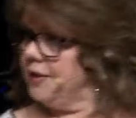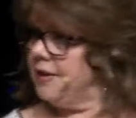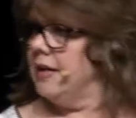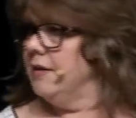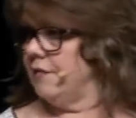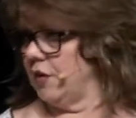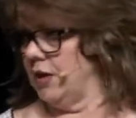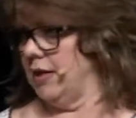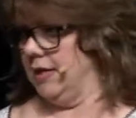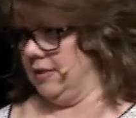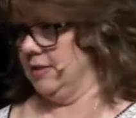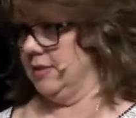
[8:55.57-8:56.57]
thing for
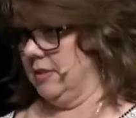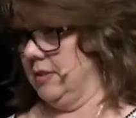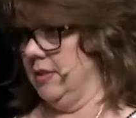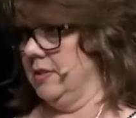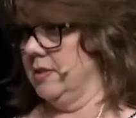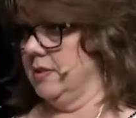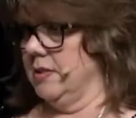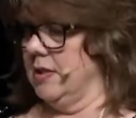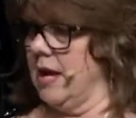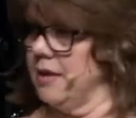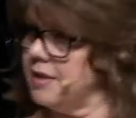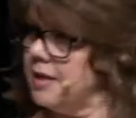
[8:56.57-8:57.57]
us. It's,
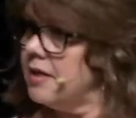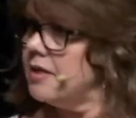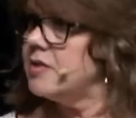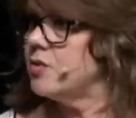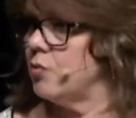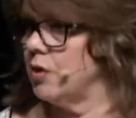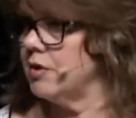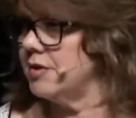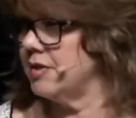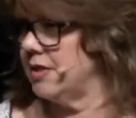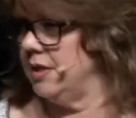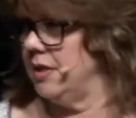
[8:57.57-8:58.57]
I think it's worse
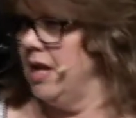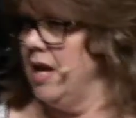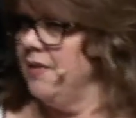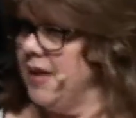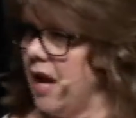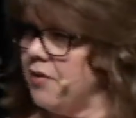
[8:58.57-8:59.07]
than the other